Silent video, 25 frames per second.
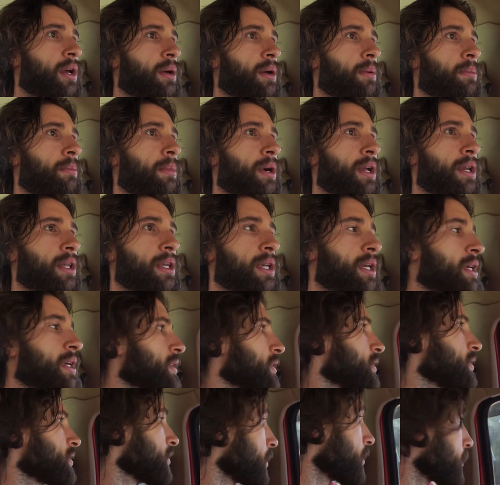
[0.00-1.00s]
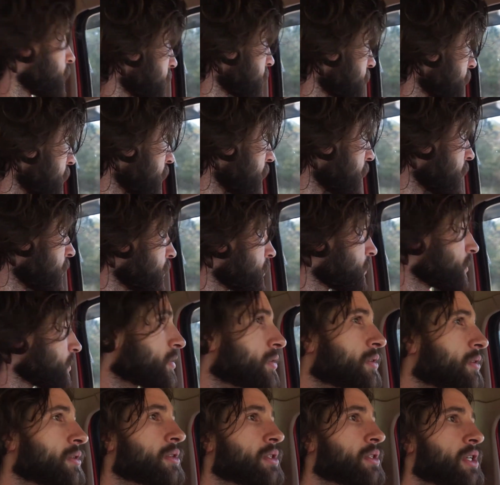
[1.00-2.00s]
About to get these shirts done.
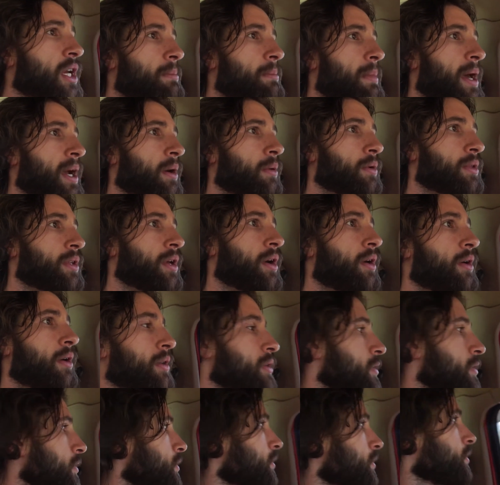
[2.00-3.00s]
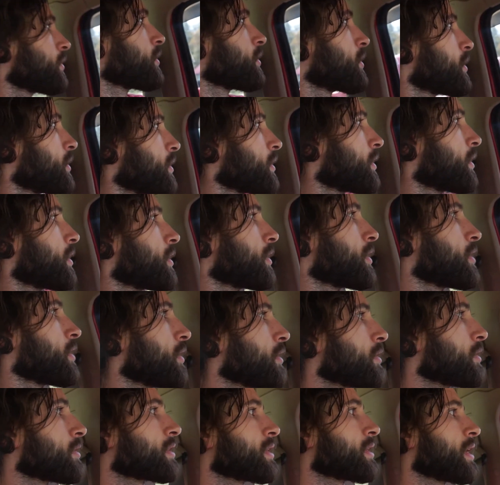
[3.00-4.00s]
Check back with y'all in a
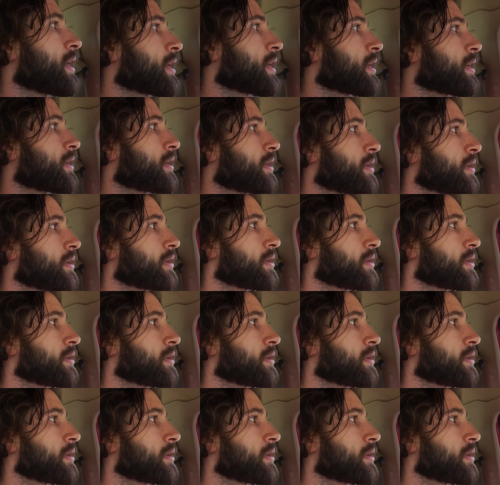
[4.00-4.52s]
little second.